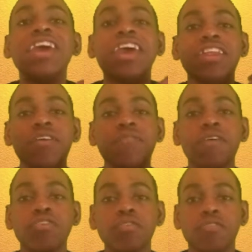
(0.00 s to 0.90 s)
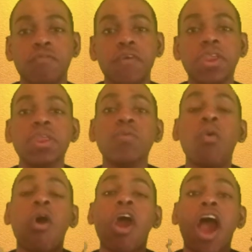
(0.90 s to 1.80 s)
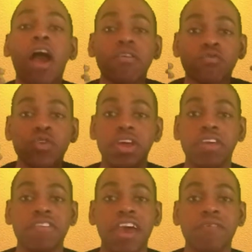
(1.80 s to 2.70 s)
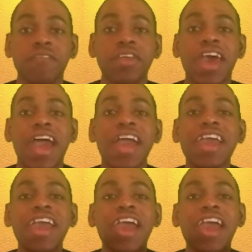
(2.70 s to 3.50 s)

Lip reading: and the Avengers Infinity War. I was really excited for that.